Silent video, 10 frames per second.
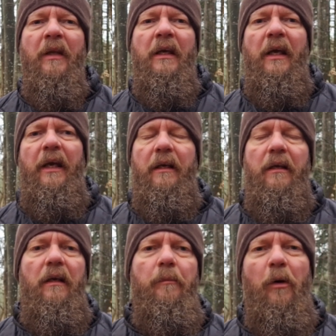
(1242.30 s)
And
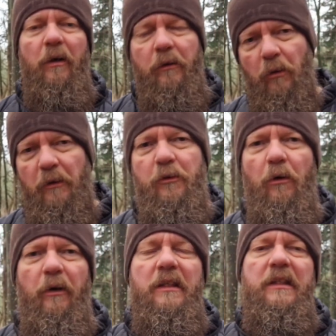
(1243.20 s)
but you have
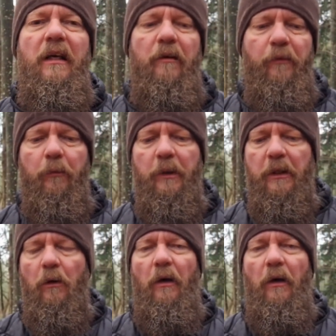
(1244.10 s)
saw in the start of the video,